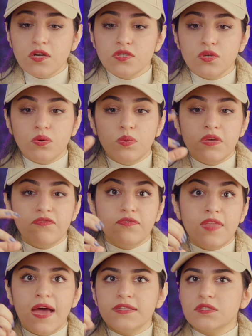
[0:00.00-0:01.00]
so if
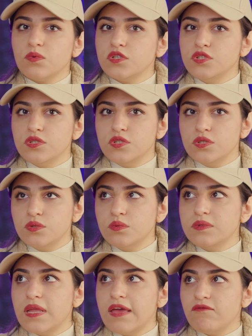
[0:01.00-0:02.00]
that's what you do,
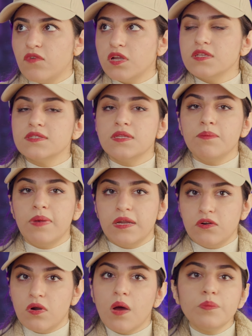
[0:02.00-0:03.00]
M1 is the
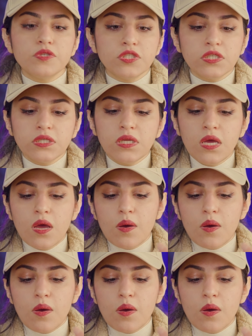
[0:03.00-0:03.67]
better option.